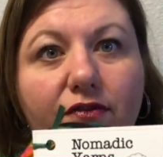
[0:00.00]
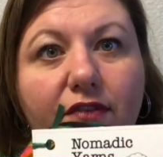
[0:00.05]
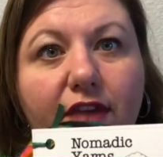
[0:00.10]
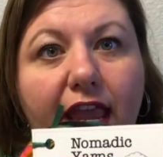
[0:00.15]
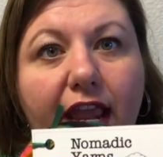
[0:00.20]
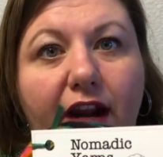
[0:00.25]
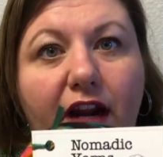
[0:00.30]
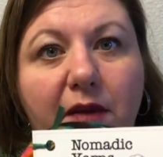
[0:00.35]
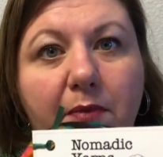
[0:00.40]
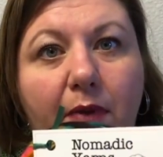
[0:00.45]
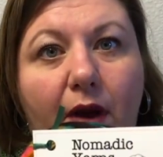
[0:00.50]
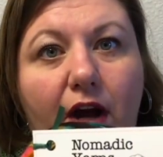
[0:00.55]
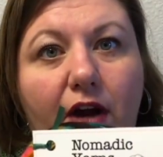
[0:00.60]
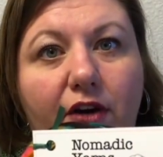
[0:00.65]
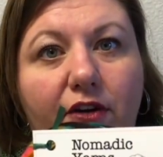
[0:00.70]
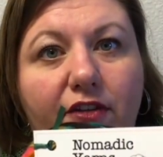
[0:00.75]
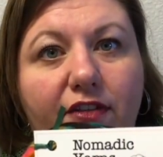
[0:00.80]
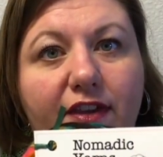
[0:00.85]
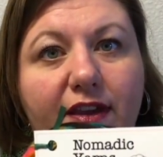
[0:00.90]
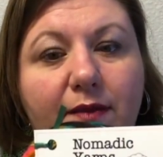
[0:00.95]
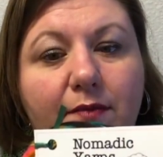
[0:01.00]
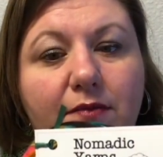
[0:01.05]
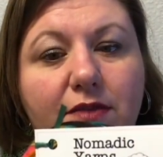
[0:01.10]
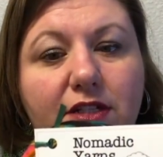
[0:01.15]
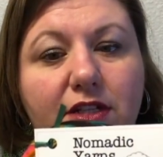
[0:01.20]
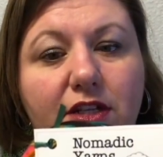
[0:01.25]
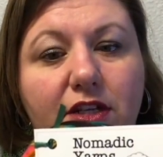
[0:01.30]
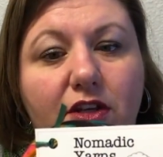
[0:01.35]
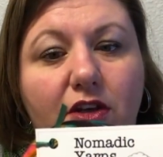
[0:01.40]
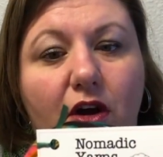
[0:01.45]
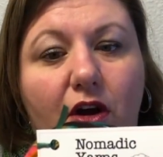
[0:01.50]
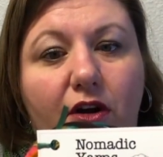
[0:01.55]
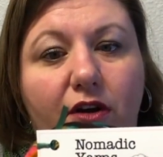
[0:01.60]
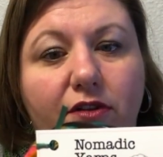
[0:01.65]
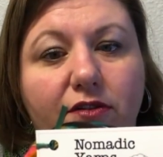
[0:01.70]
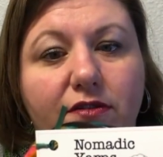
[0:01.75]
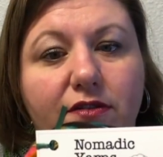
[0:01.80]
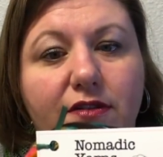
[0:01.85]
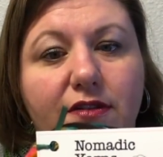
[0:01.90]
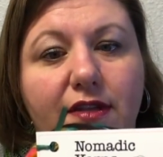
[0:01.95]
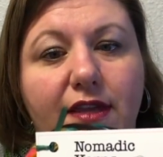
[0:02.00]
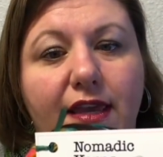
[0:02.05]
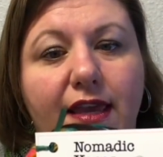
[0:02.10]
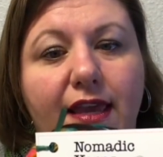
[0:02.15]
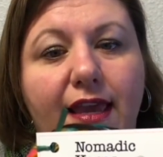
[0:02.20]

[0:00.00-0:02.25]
Harry Potter themed yarns.